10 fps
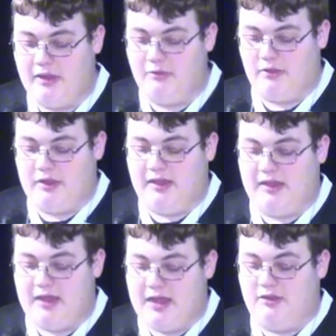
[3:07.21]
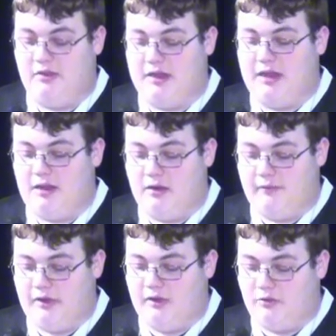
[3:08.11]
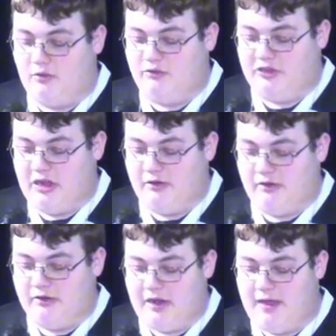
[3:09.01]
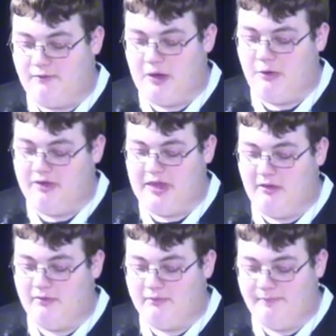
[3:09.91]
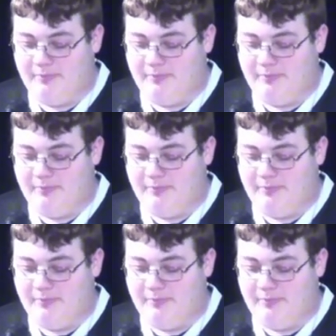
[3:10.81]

It was like I just got out of a nice cold shower after I worked out.